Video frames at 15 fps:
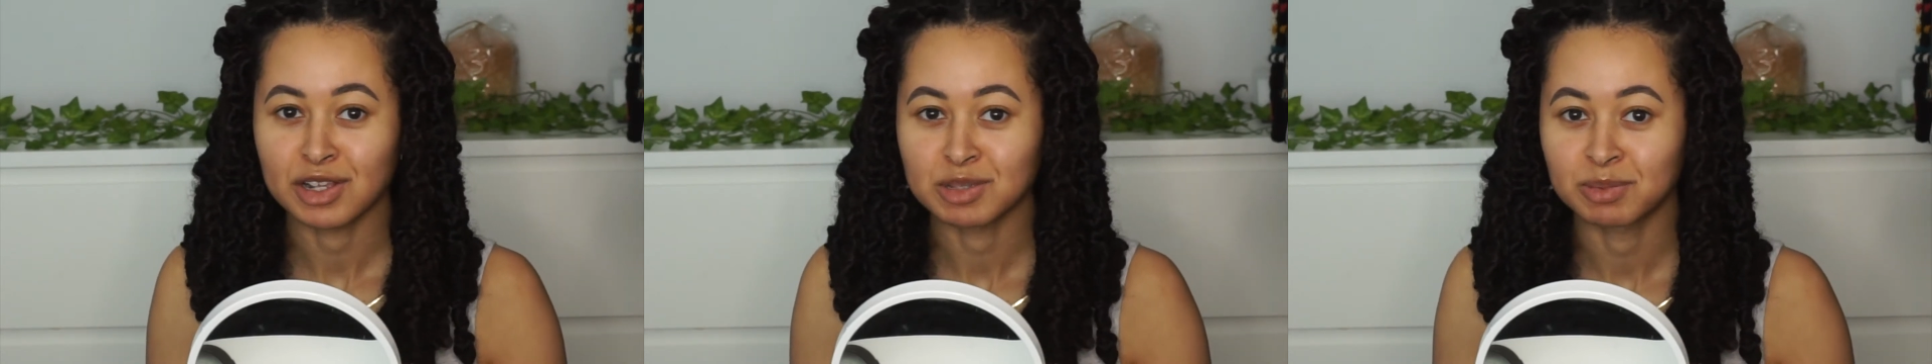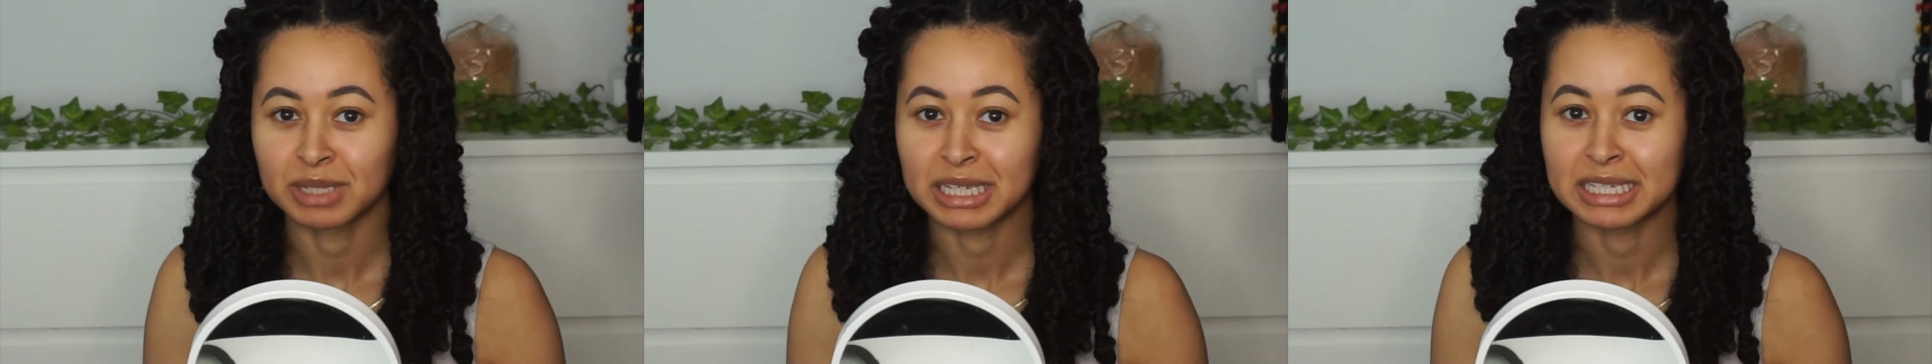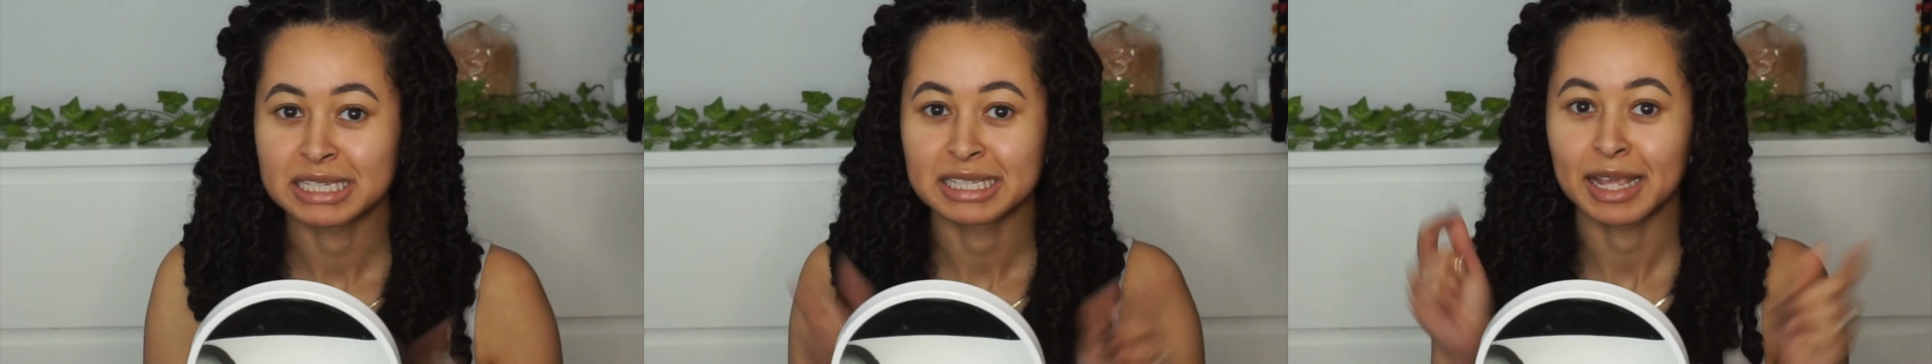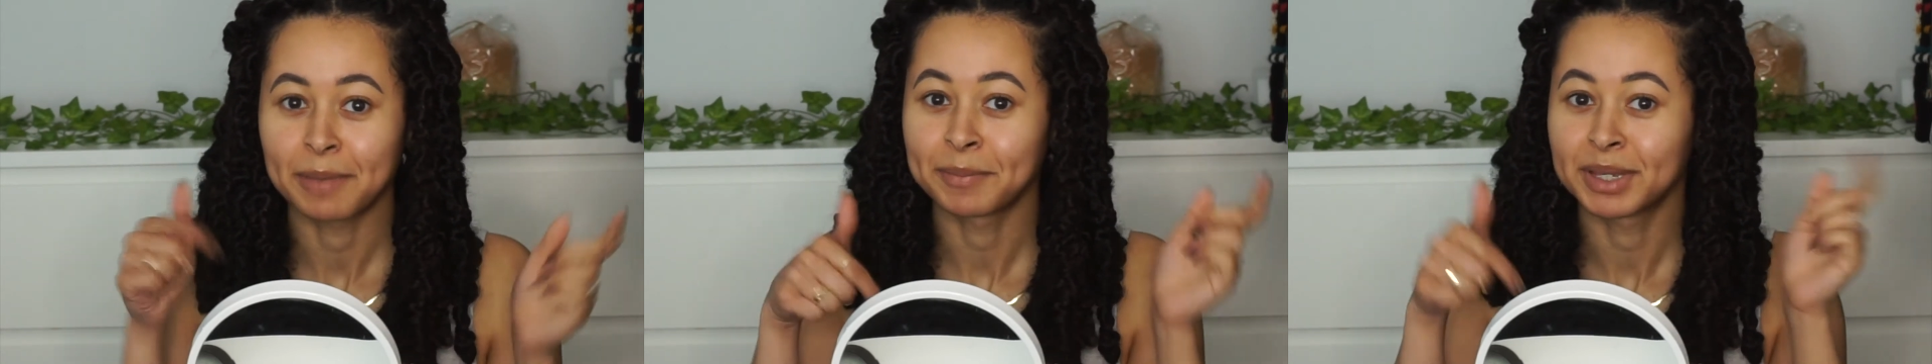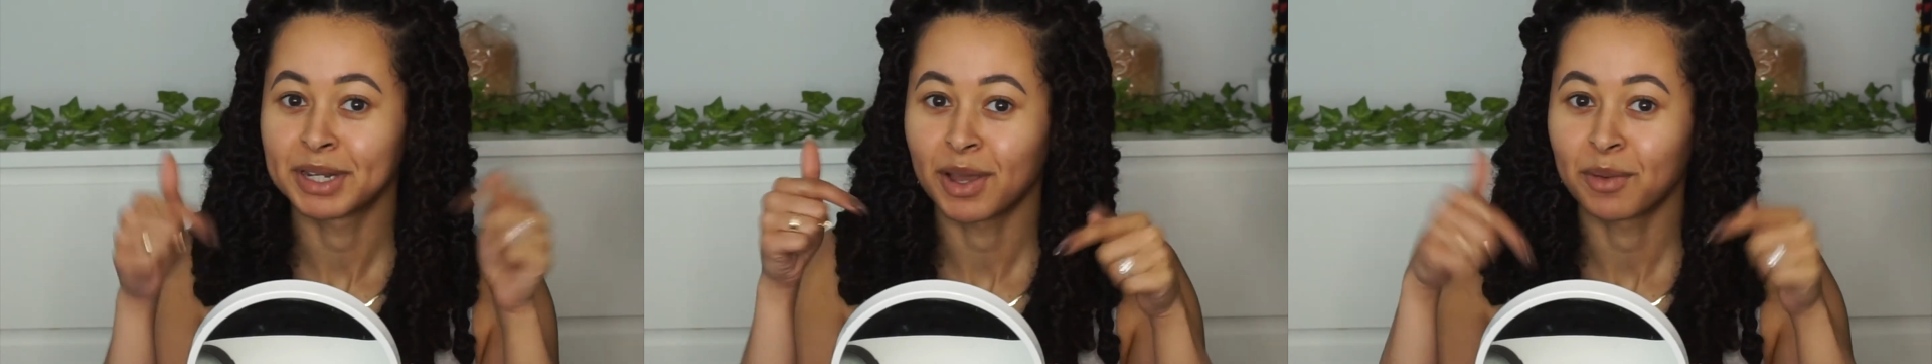please let
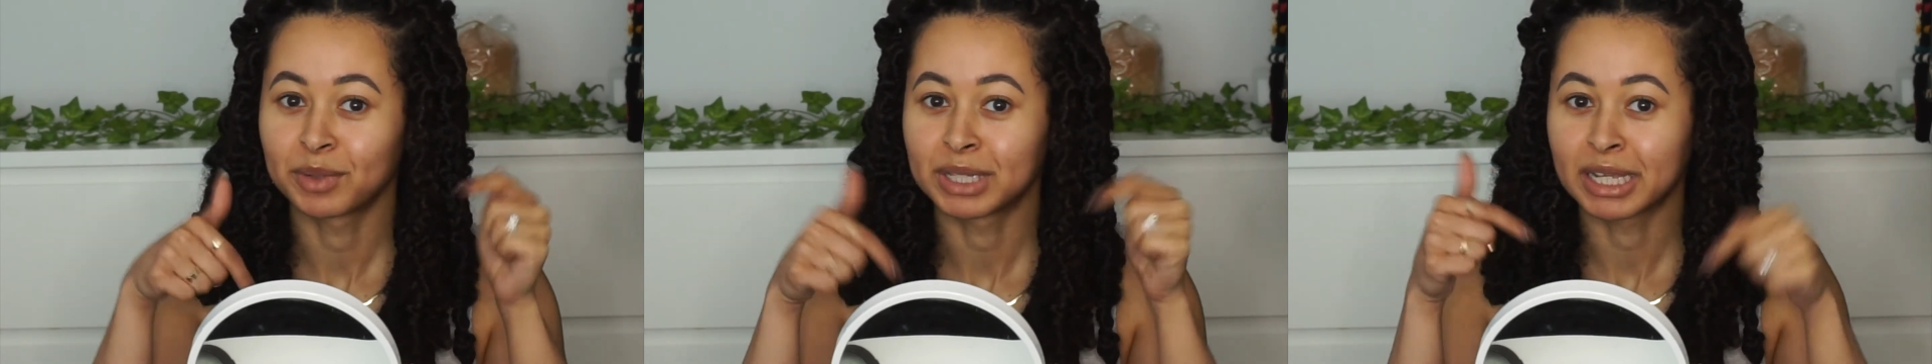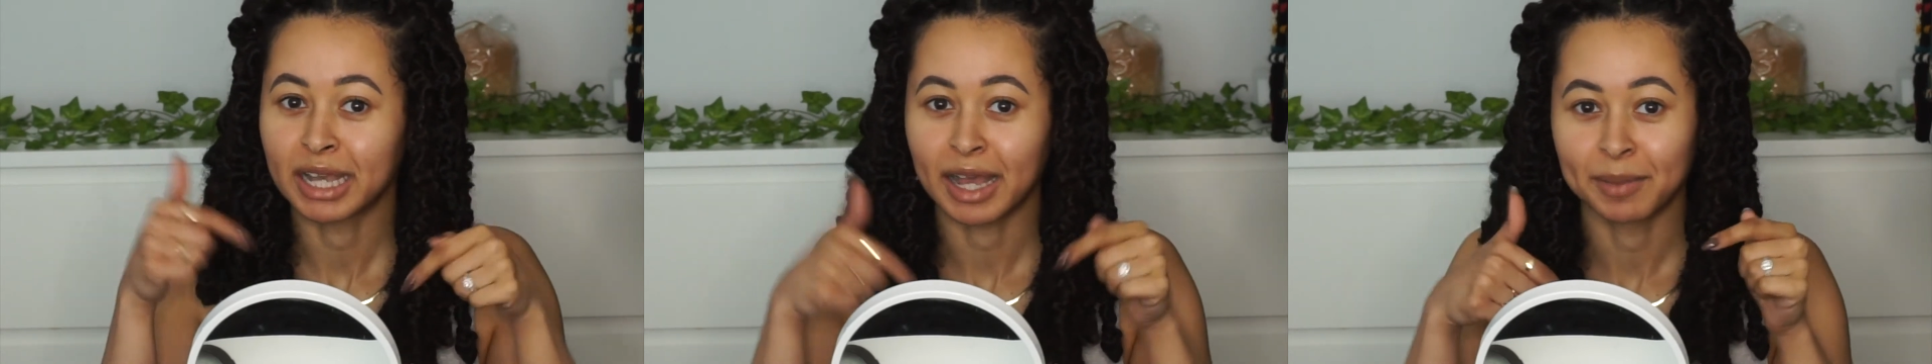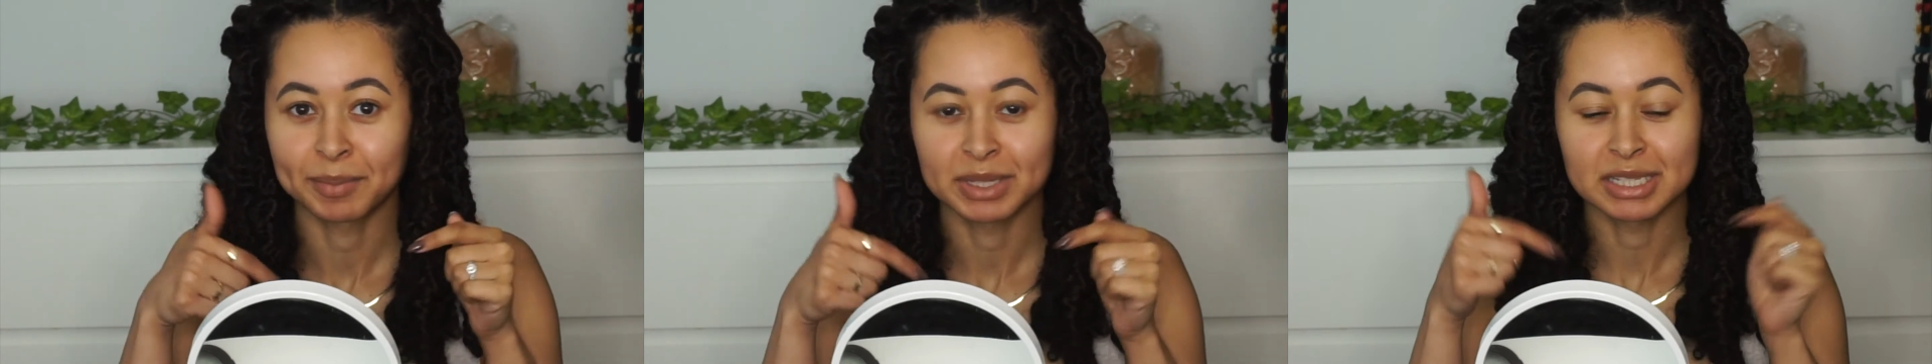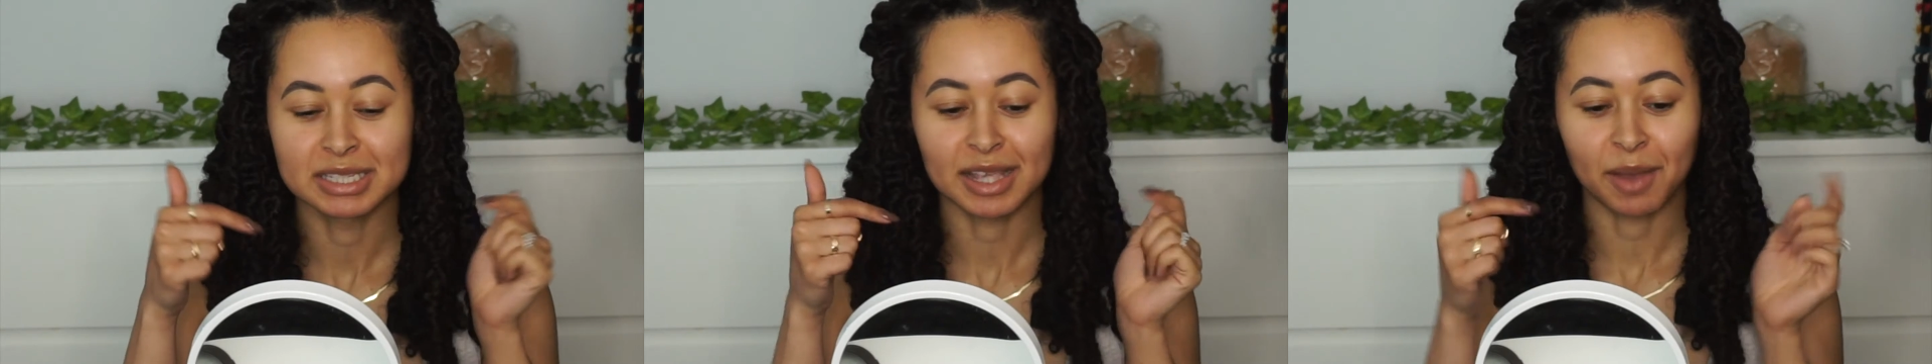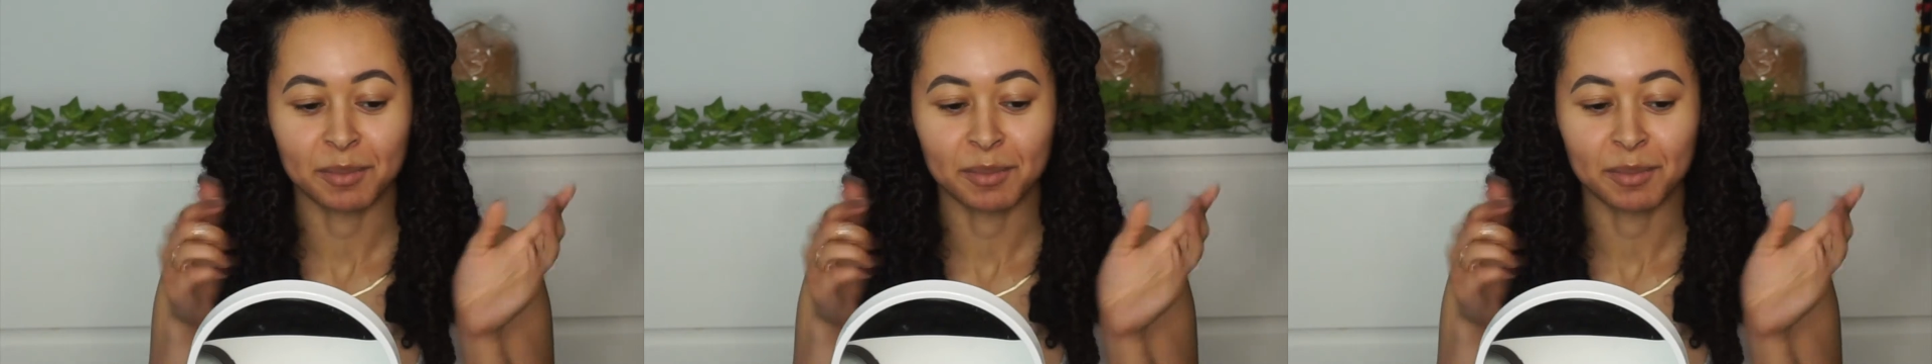me know in the comments down